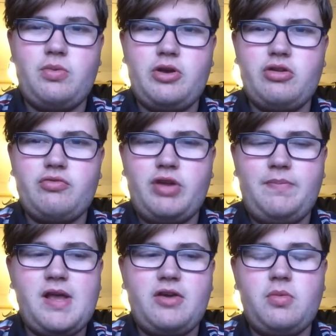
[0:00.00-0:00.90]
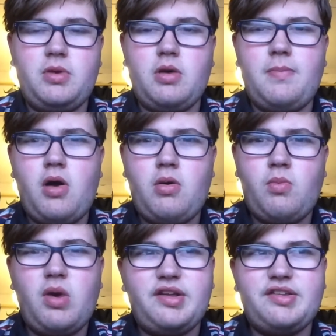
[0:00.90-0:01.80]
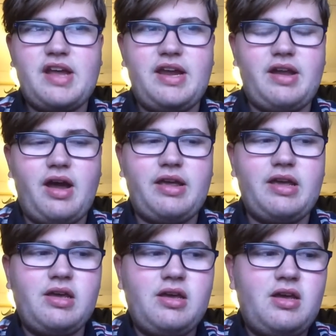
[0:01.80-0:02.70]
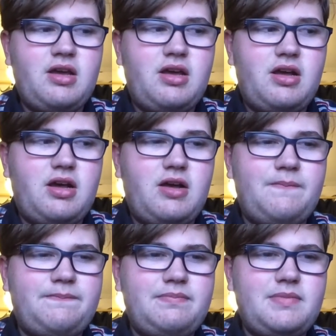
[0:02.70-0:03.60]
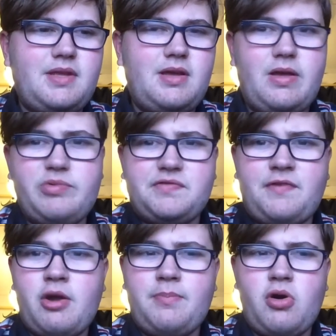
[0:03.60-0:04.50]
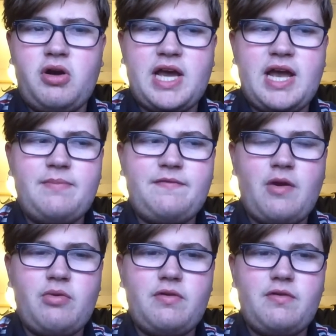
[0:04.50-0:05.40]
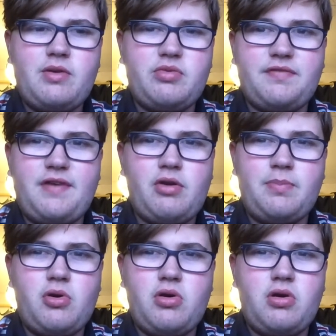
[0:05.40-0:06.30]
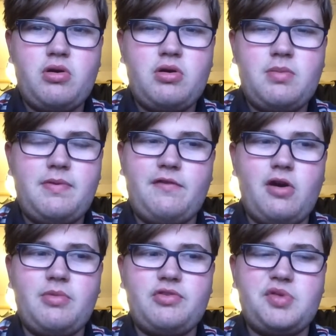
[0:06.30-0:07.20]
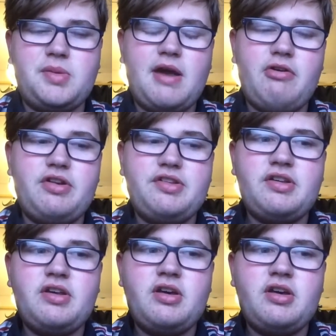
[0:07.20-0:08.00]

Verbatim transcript: We got the replay coming up on Wednesday night. Um, it was a very poor game. Very, It was a very poor performance from the Mariners.